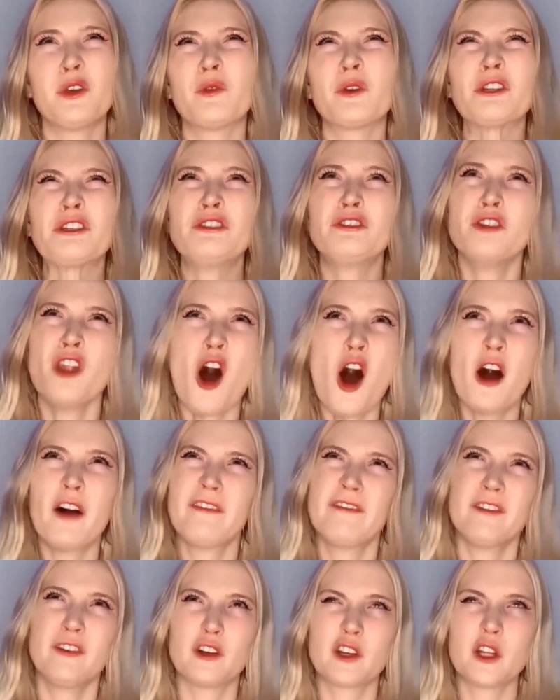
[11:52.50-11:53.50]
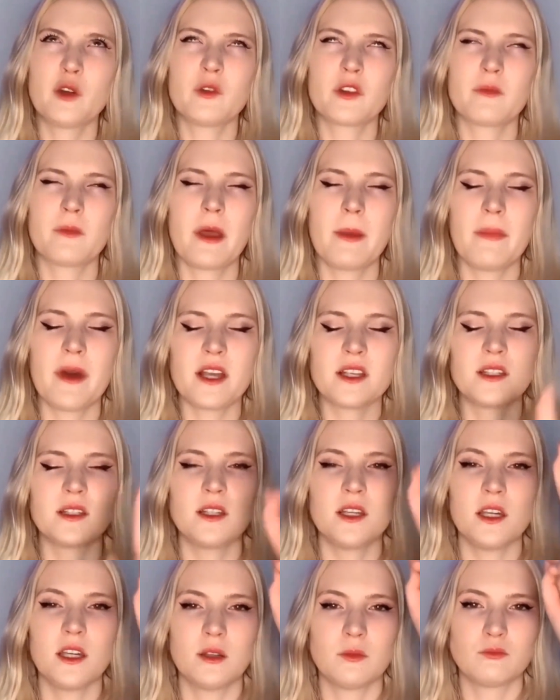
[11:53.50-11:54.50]
Oh, you're not flirting with my desk.
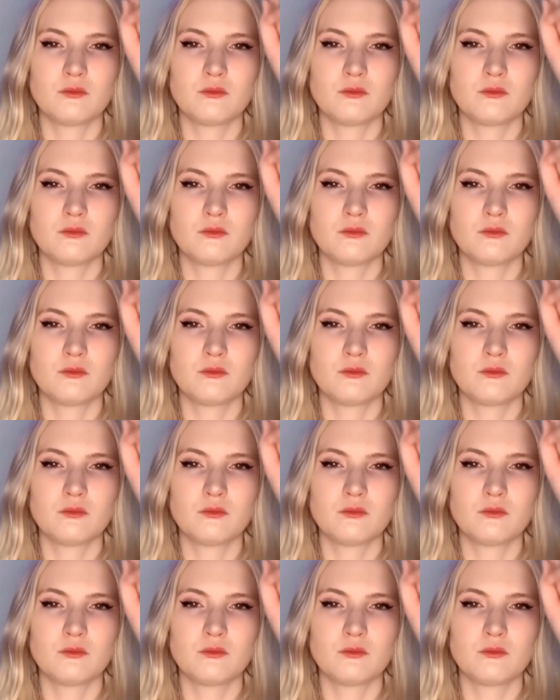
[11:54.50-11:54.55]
